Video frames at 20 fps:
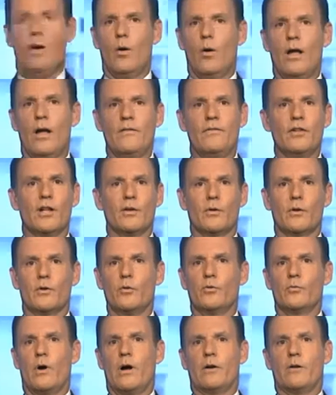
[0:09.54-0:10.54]
Well, if you look at
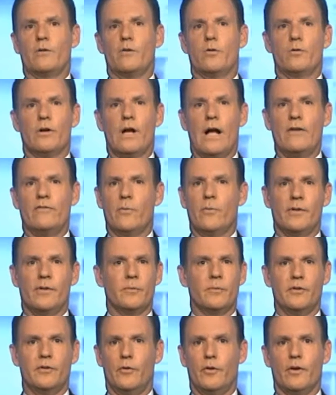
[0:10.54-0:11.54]
Google, Alphabet's
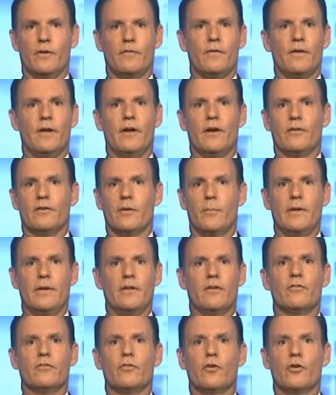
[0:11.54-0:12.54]
been doing for years. I mean,
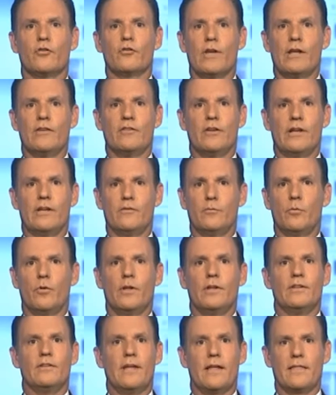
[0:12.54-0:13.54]
the search engine has
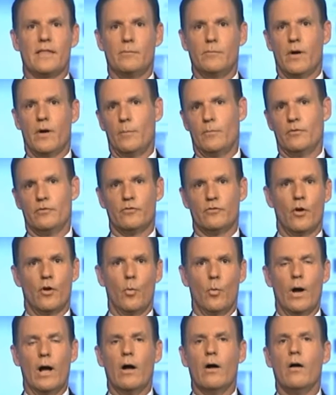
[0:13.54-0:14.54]
really set them up so
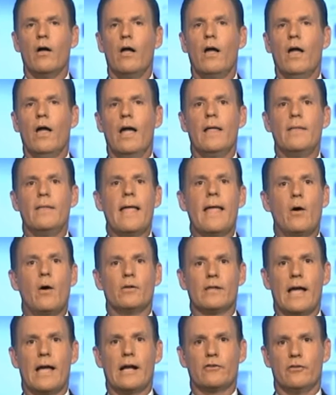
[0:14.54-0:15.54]
well, and now
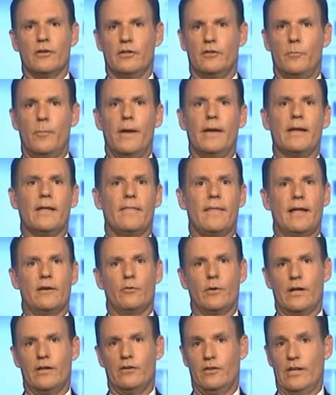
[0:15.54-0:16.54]
it's making that
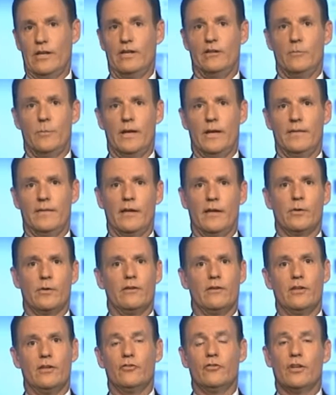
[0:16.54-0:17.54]

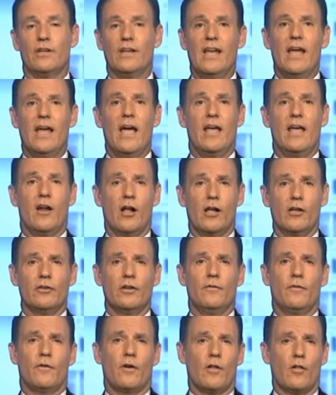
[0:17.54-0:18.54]
transition. And
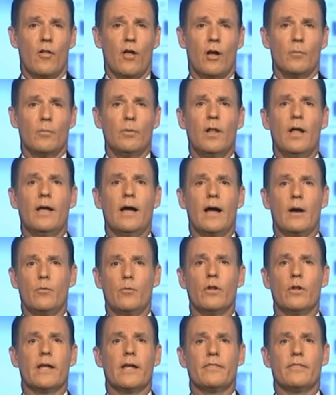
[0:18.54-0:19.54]
honestly, for the long play, I
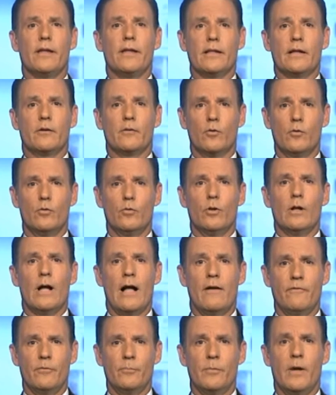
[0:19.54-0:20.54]
really think that Google
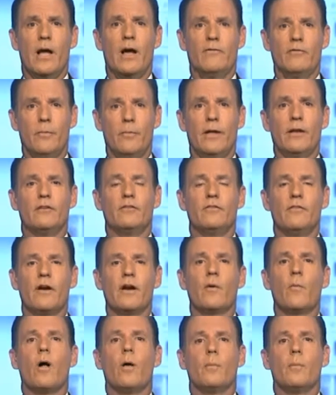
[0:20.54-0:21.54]
Alphabet is
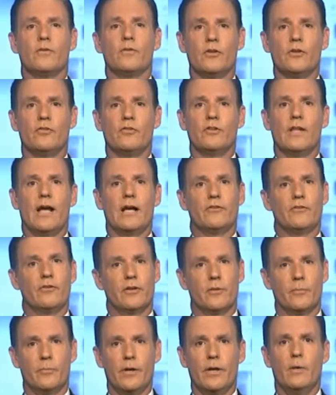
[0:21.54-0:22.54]
very well positioned to actually
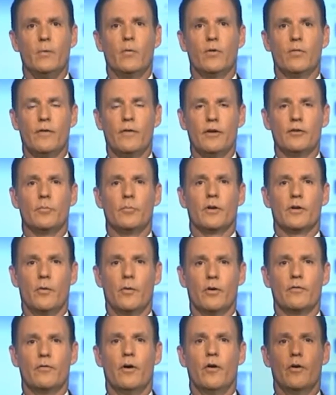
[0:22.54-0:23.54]
compete with Facebook
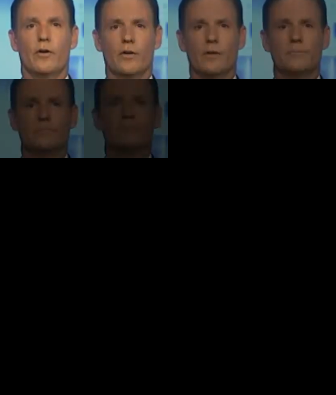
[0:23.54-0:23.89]
going forward.